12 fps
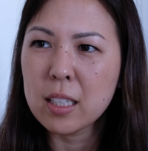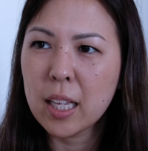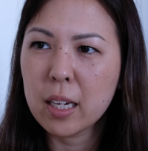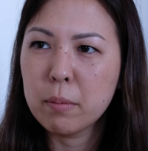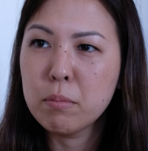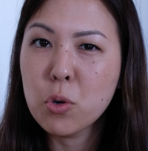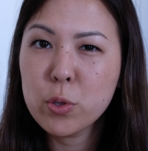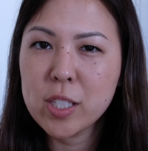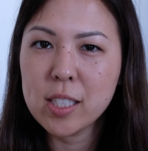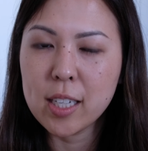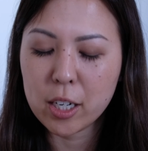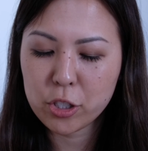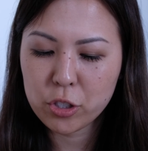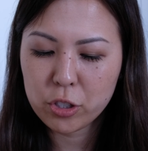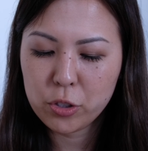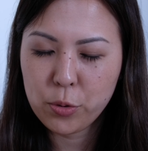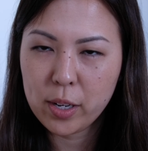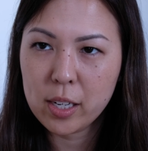like a moussey texture
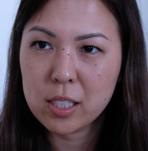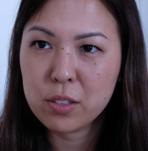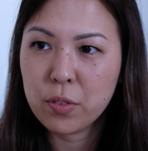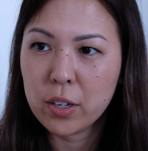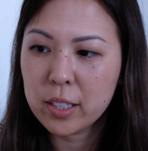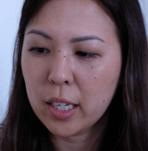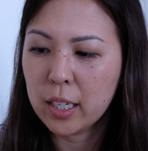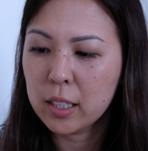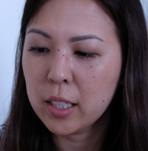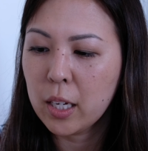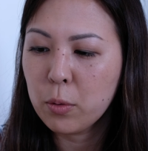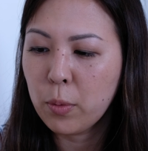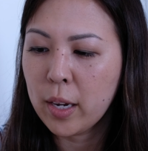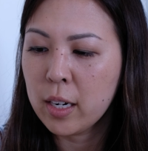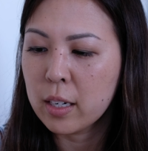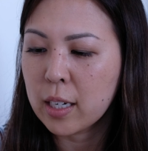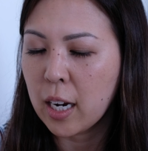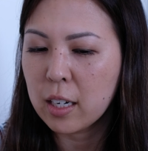to it it's very like lightweight
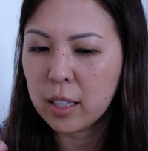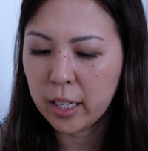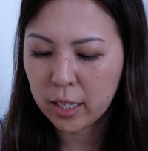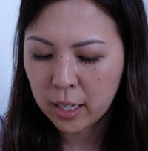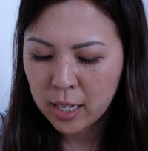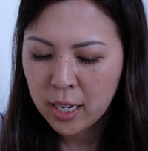and kind of like